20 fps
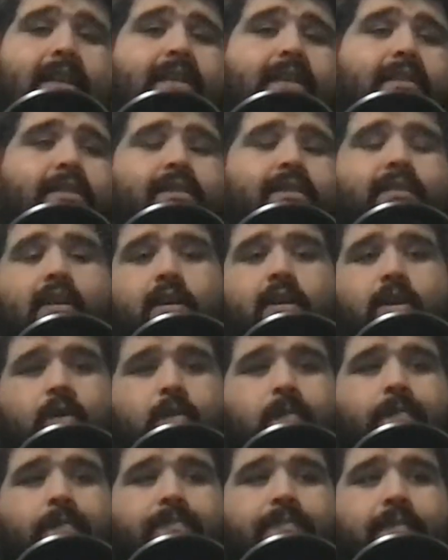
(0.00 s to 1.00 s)

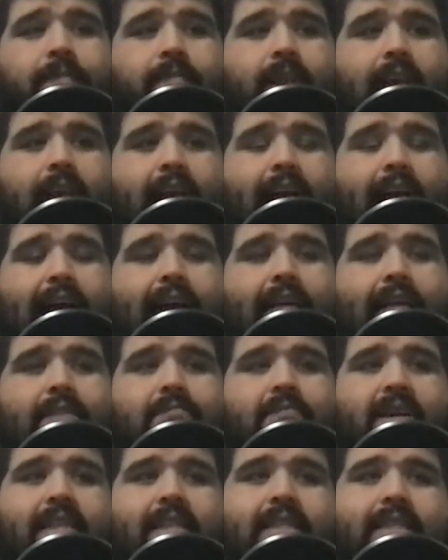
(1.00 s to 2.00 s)
So as
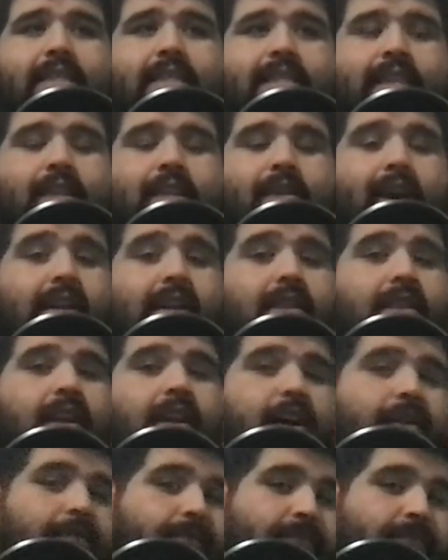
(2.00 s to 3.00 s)
much as, you know, I
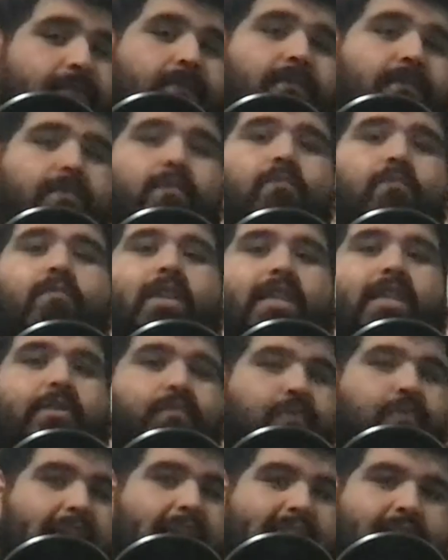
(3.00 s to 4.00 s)
love
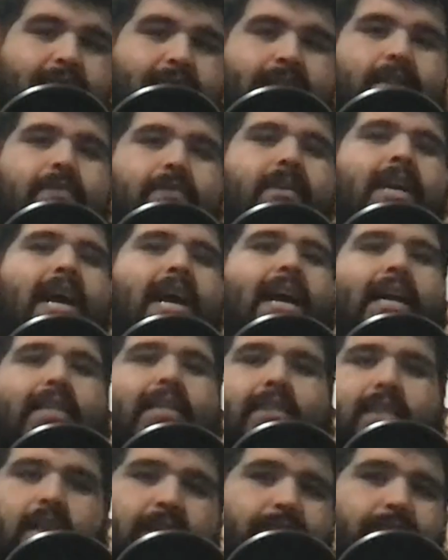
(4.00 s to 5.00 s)
this ride with you
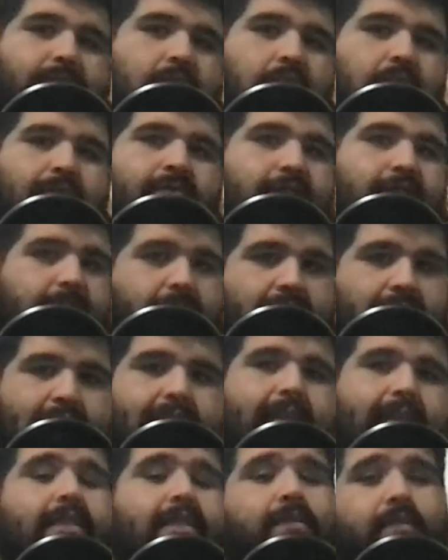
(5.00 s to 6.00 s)
guys, love covering
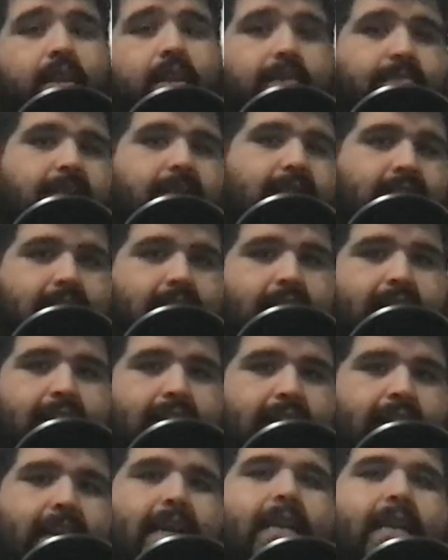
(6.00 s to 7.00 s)
Mayans and love
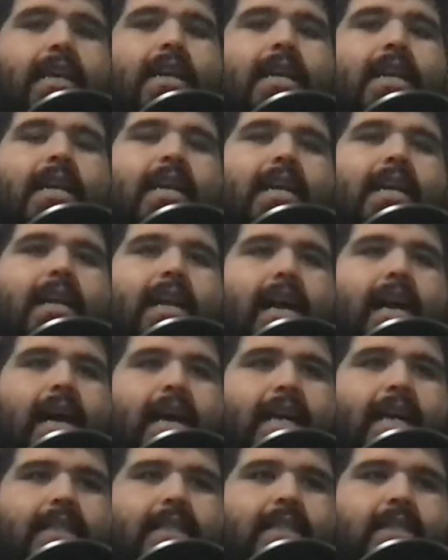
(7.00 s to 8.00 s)
discussing it,
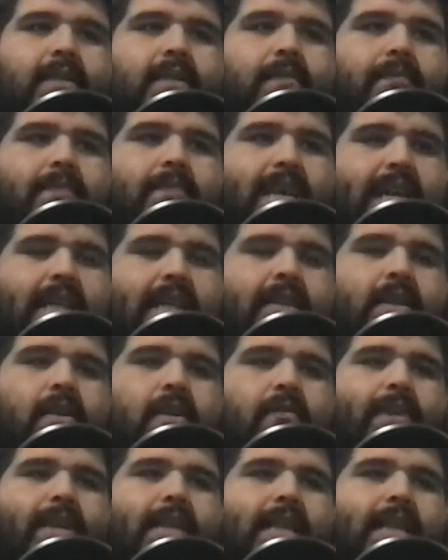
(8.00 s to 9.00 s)
it's me
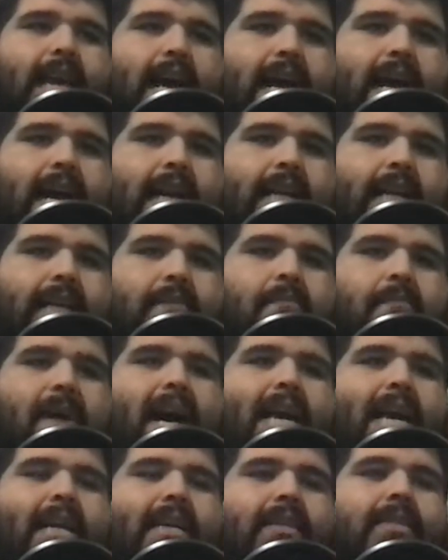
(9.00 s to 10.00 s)
knowing that
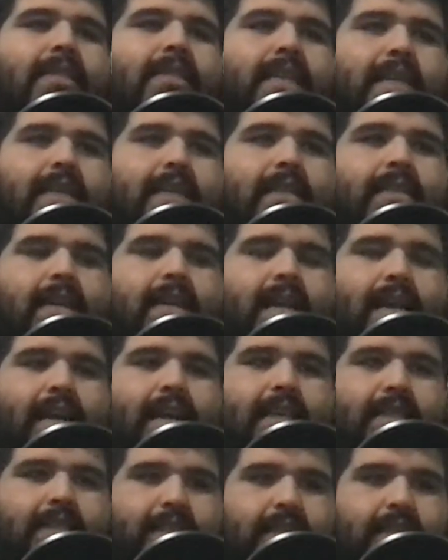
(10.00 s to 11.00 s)
Mayans is
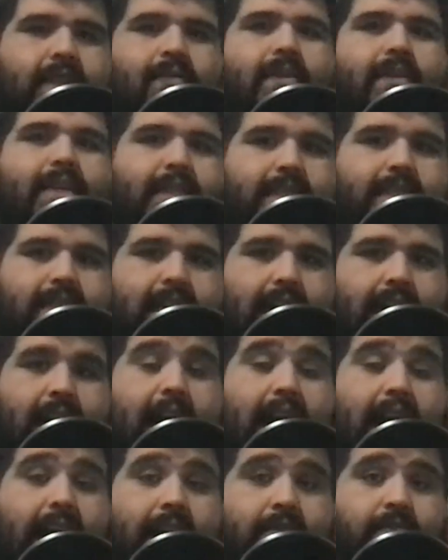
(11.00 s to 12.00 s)
a series that
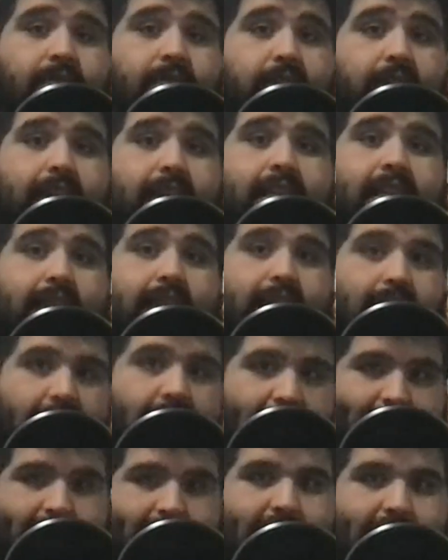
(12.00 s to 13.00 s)
I really
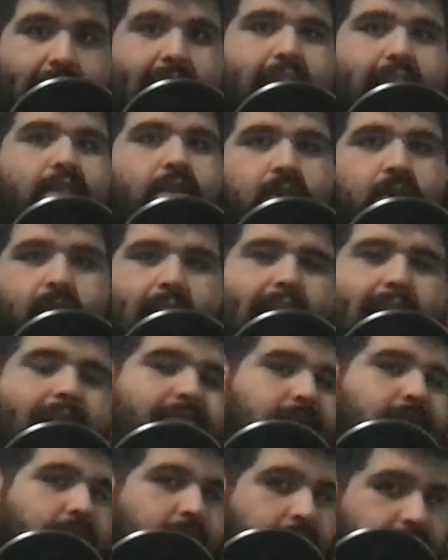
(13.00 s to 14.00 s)
like. I don't
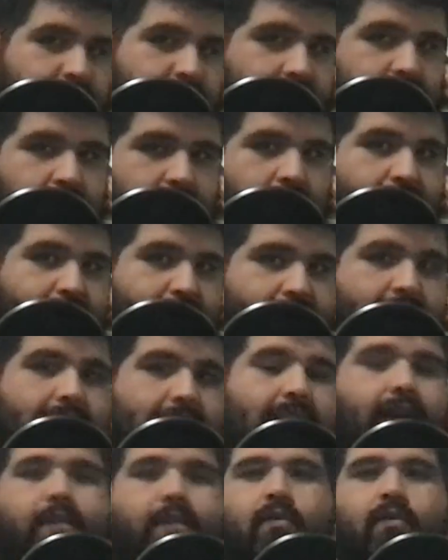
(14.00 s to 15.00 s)
absolutely love it.
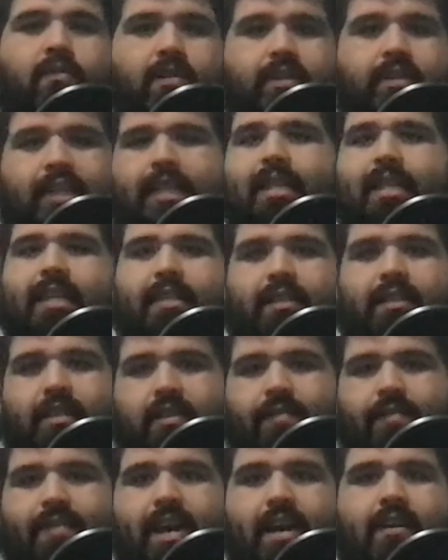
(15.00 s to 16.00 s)
I love
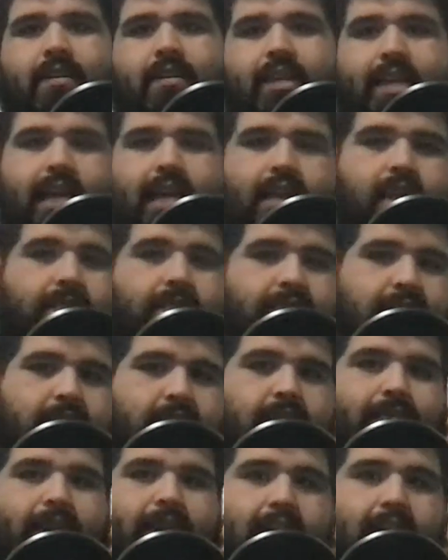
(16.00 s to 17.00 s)
Sons
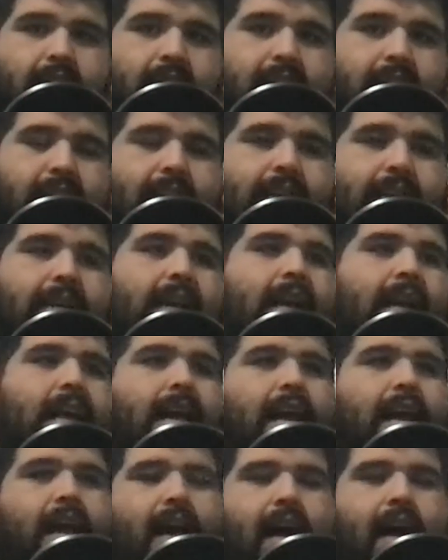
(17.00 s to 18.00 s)
of Anarchy.
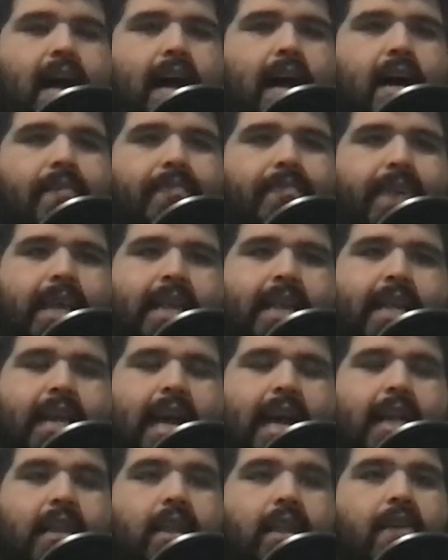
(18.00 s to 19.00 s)
And then
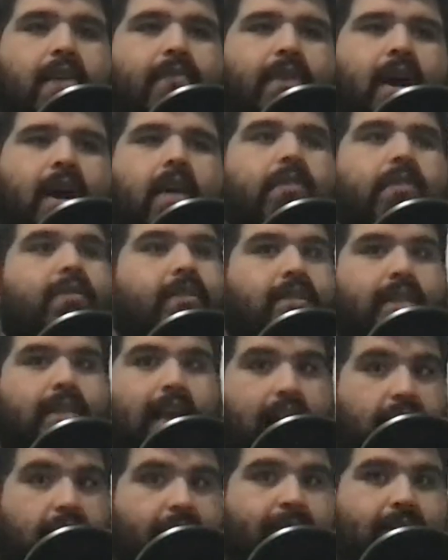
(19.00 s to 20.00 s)
I love other
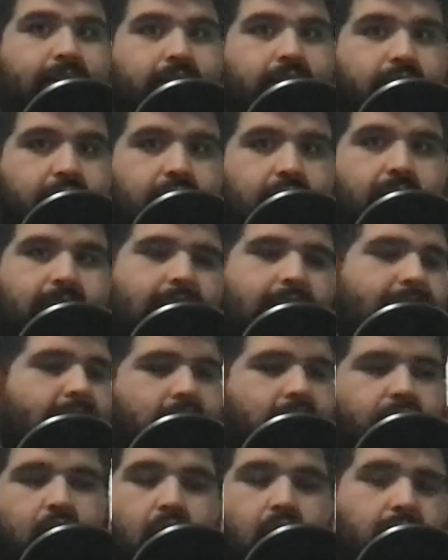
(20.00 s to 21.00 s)
television shows. I
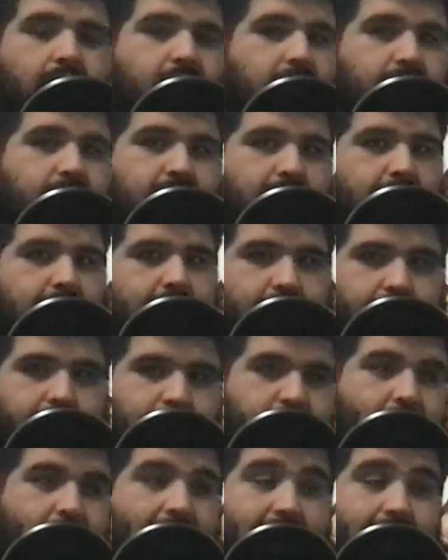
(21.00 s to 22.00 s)
think Narcos is
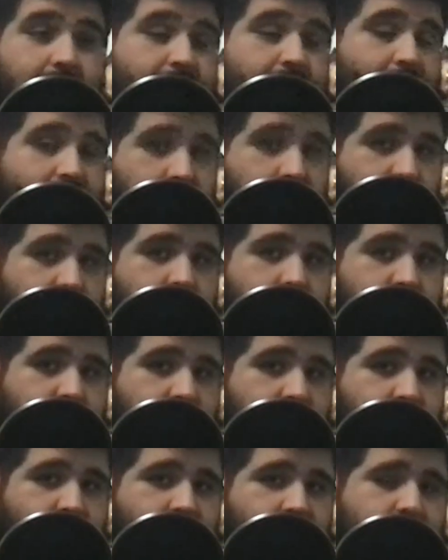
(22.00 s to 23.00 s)
actually better than
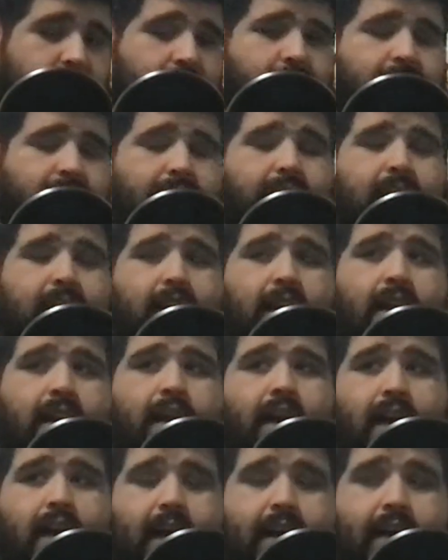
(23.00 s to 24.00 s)
Sons of Anarchy.
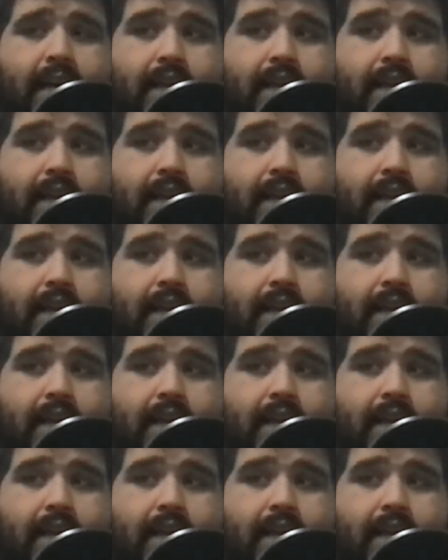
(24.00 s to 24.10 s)
And I